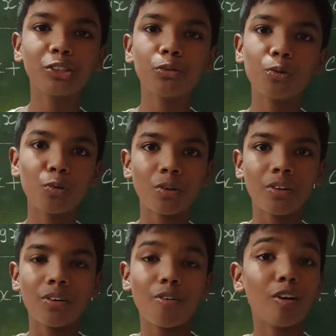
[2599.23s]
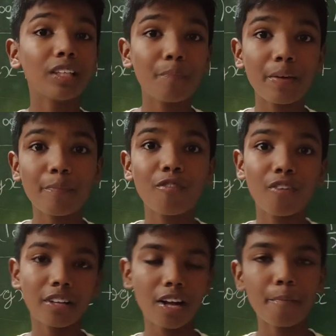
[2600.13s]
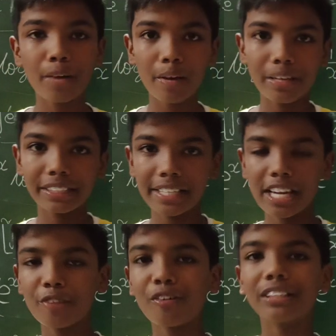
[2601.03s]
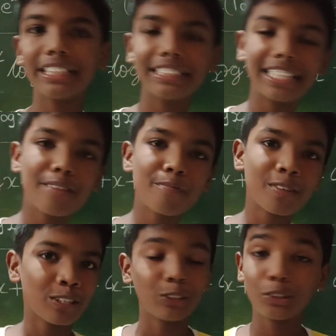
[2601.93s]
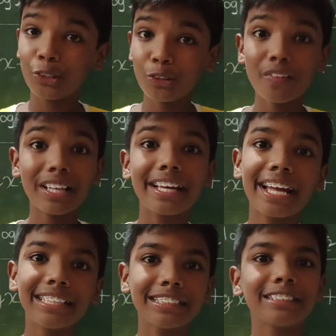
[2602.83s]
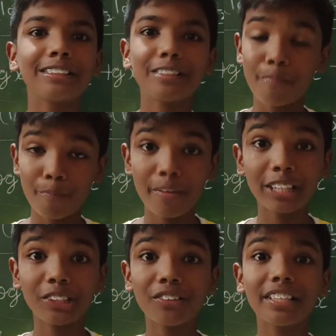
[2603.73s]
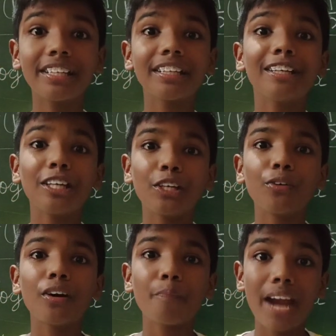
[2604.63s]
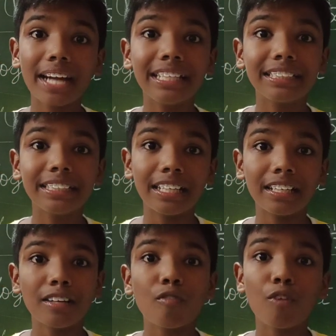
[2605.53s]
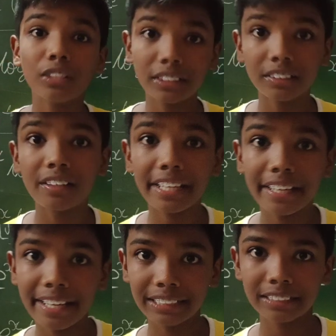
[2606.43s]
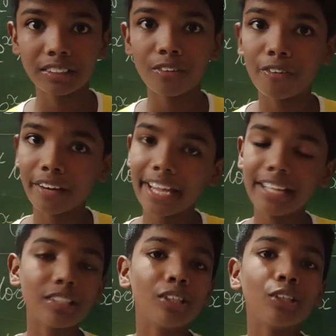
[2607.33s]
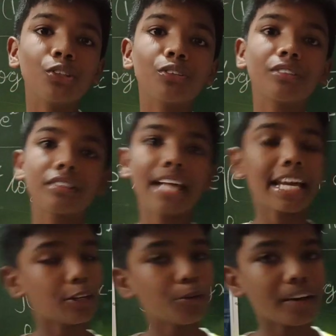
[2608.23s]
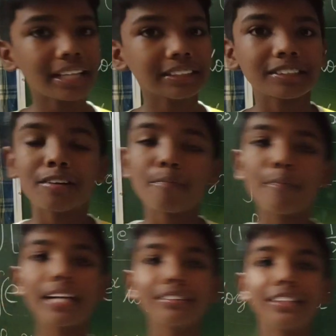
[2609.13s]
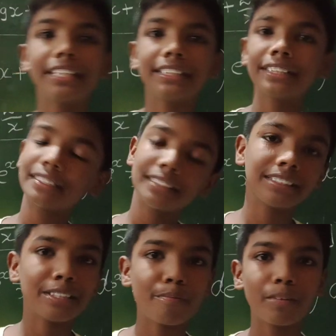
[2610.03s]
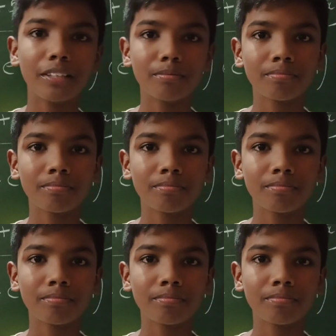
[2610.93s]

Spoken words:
to all the people for the upcoming JEE Advanced exam. So do well, guys. Make sure that you are practicing for these 30 days. Okay. So thank you, guys. Make education simple.